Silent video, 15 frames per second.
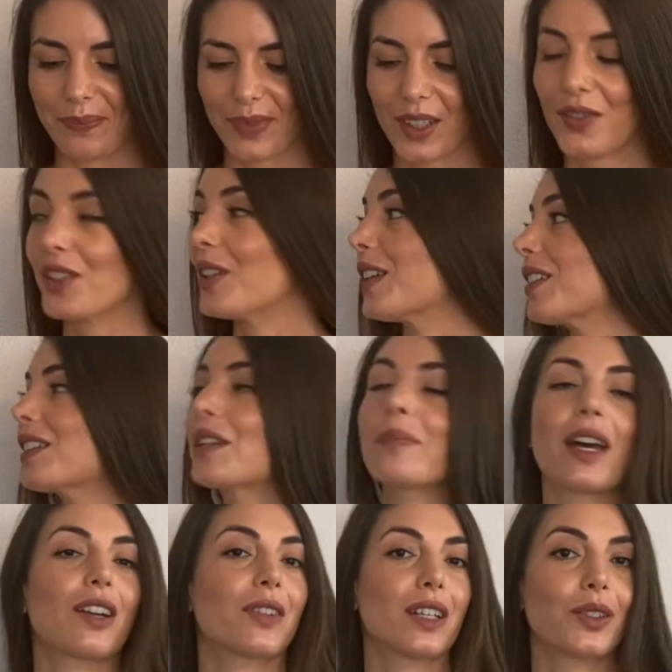If you hear any
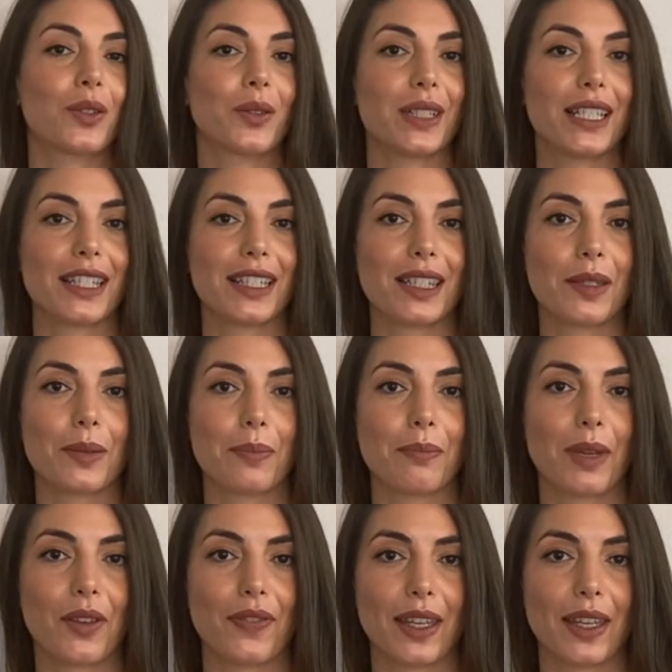background noise, it's my